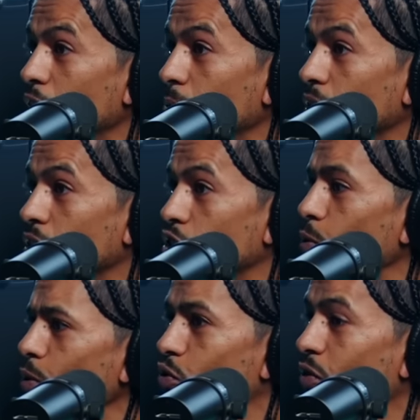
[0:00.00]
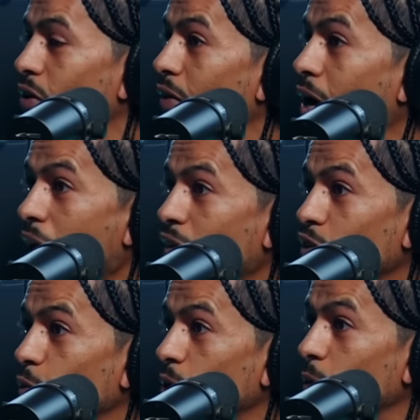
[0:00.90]
gambling, so we was running around
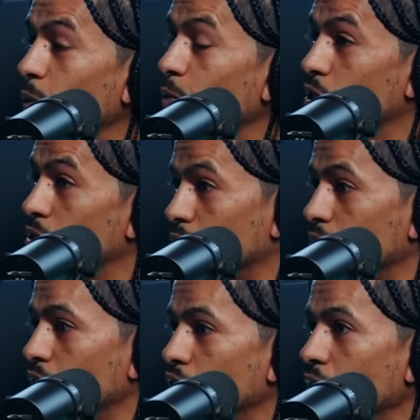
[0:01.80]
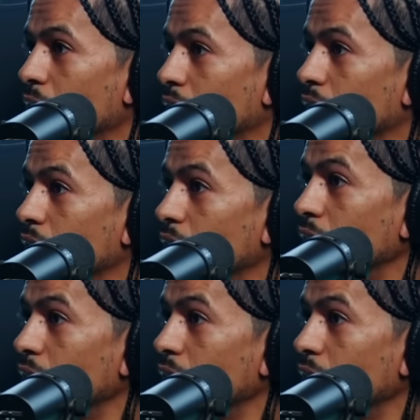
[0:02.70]
everywhere. We was because she had a good